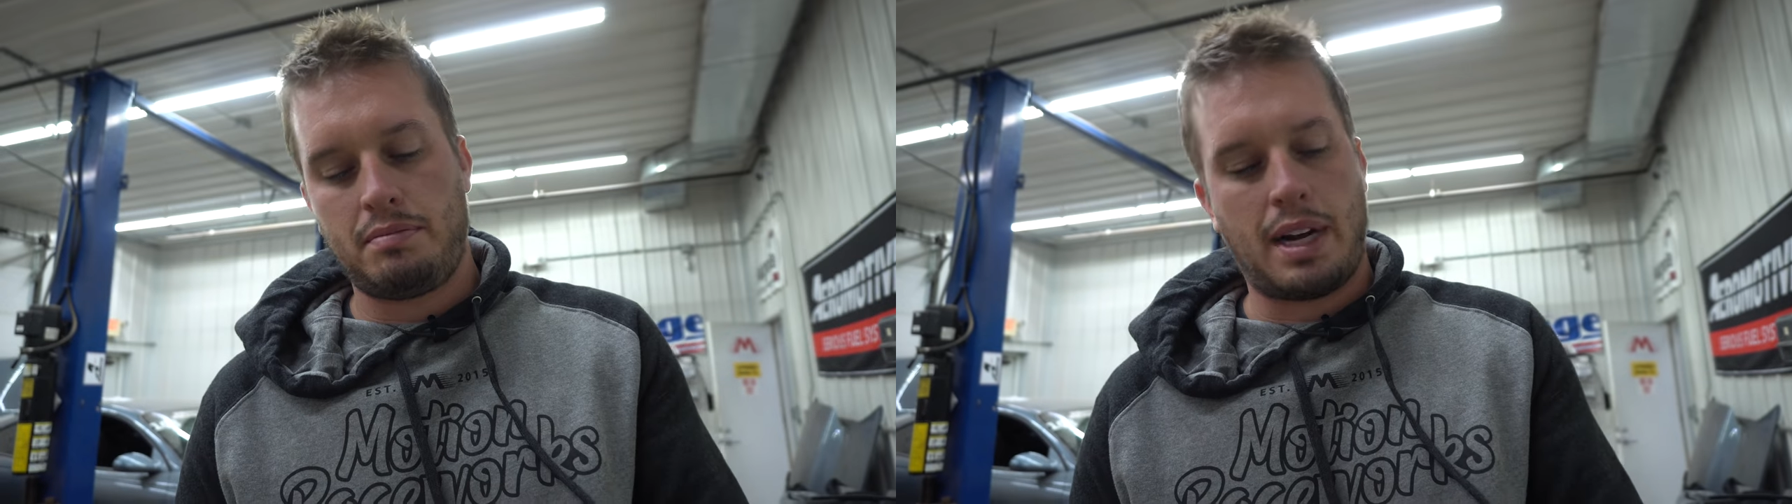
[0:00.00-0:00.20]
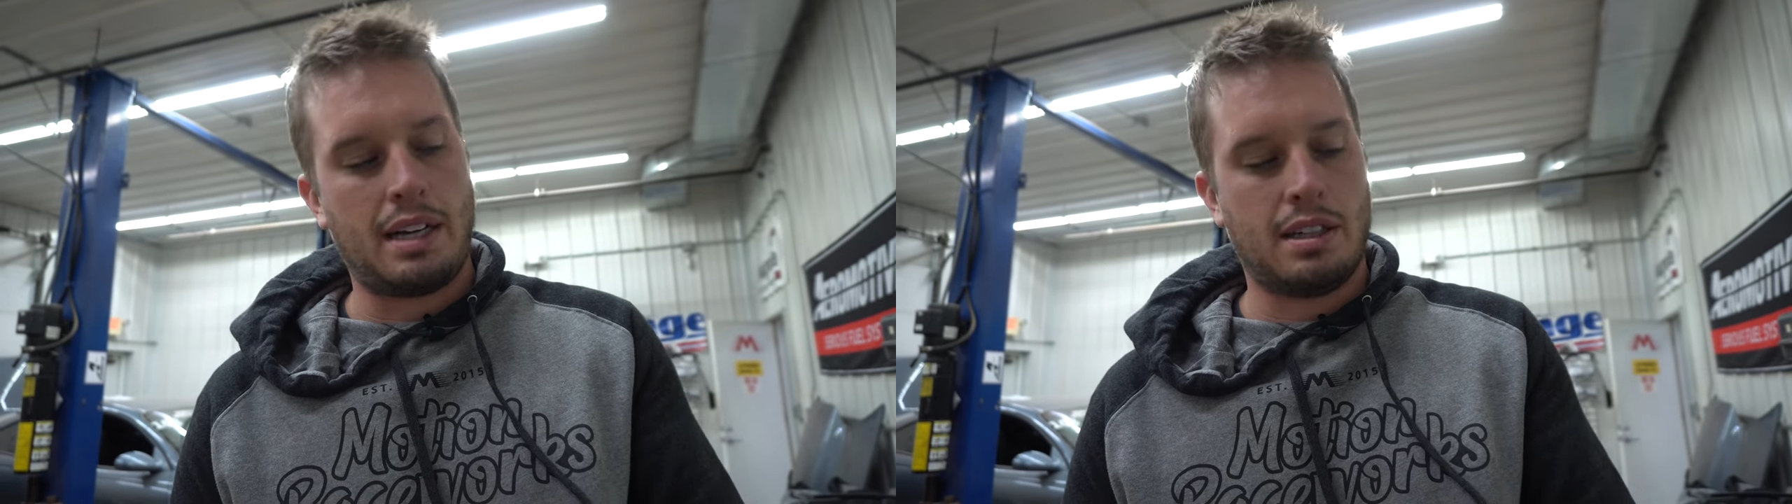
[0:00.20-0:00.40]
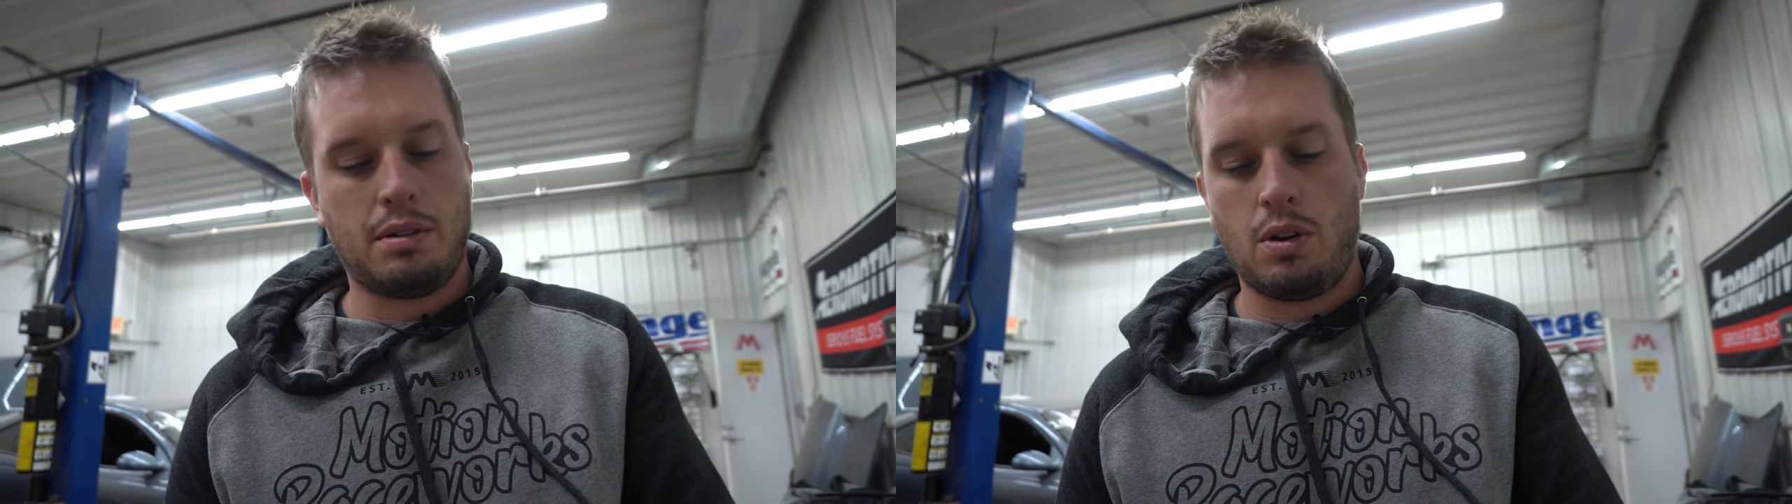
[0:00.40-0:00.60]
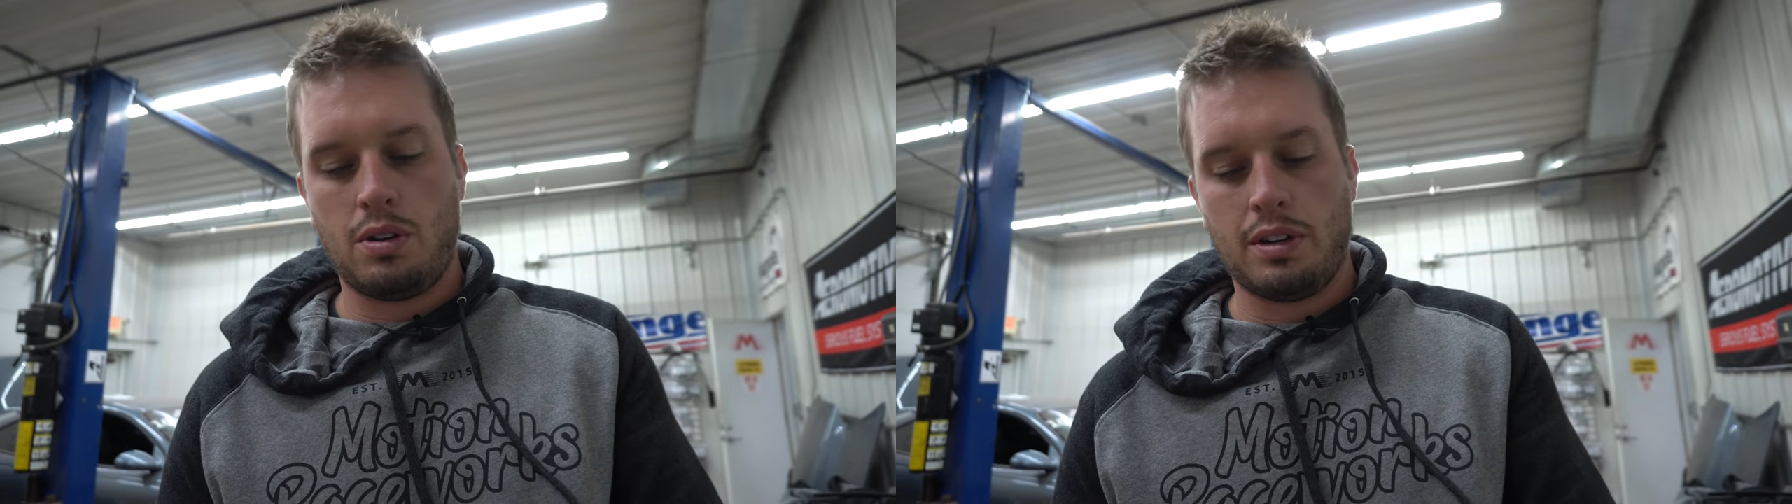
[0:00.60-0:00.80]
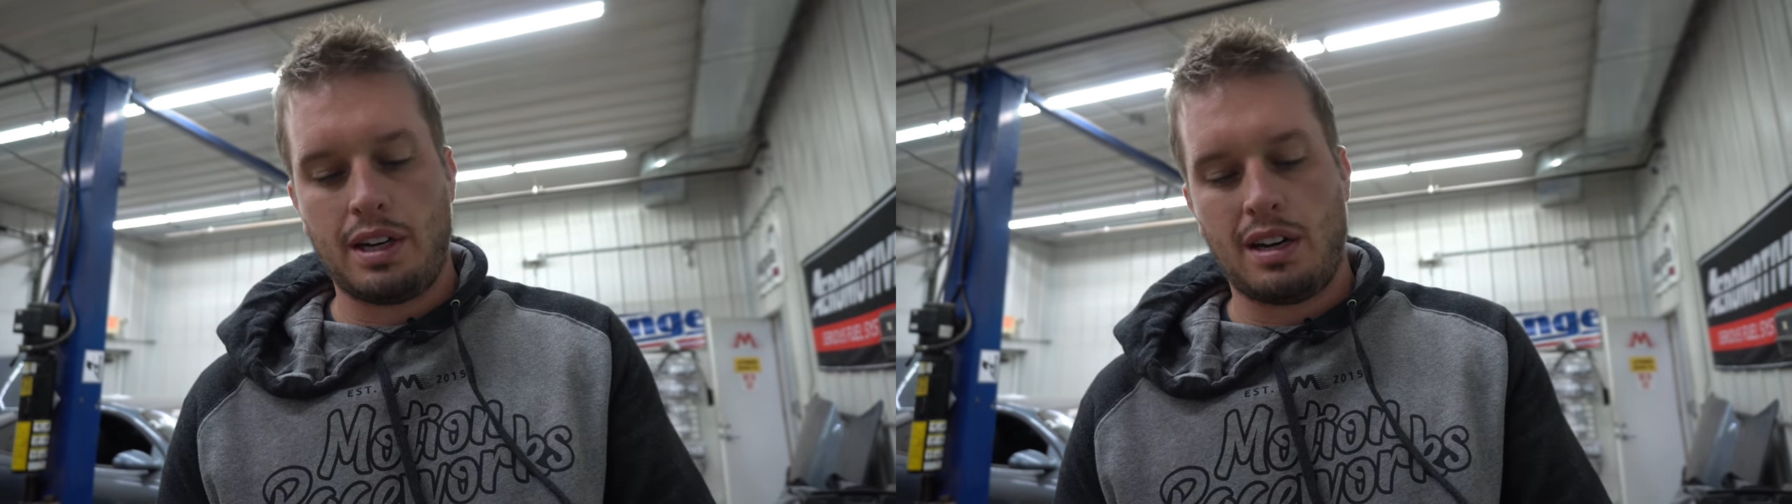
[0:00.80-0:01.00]
pilot
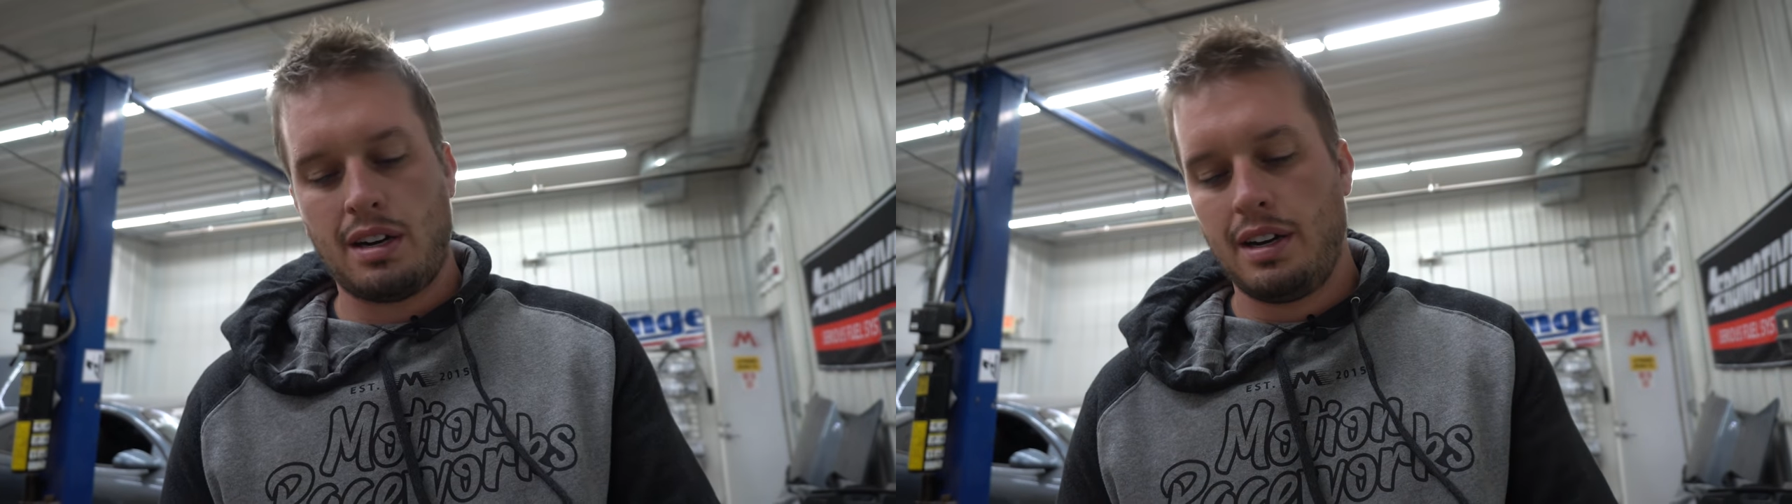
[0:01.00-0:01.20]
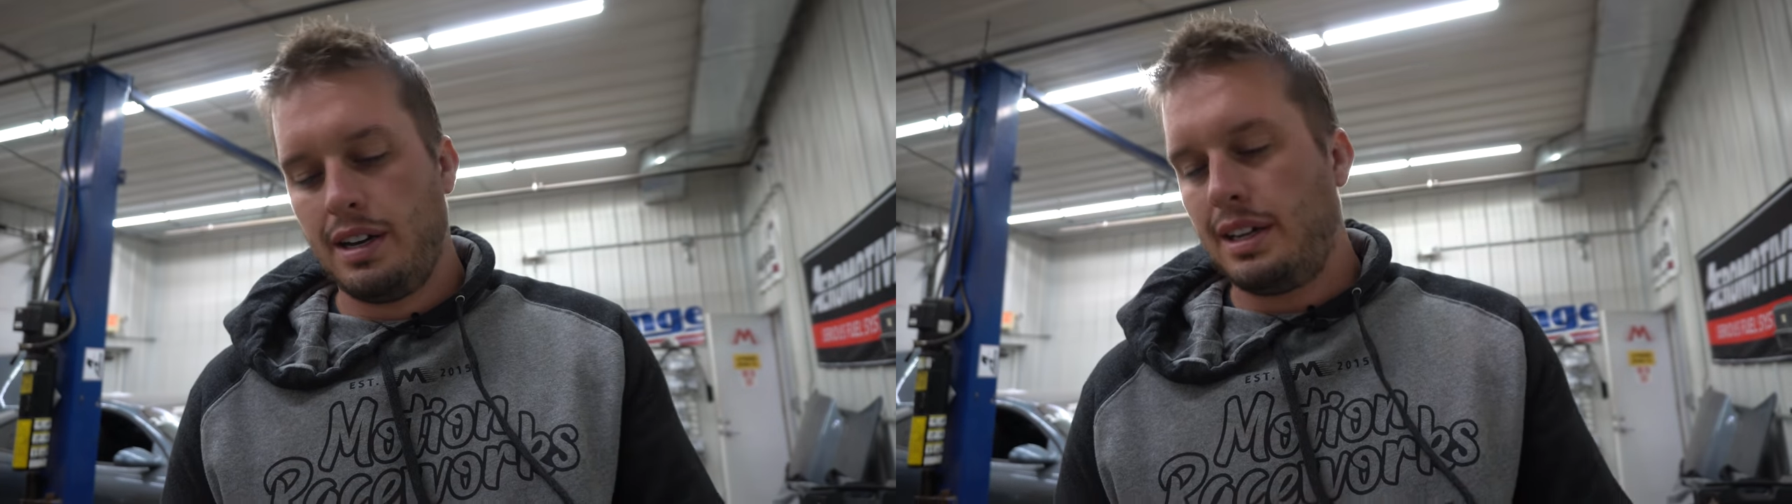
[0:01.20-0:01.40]
hole in there,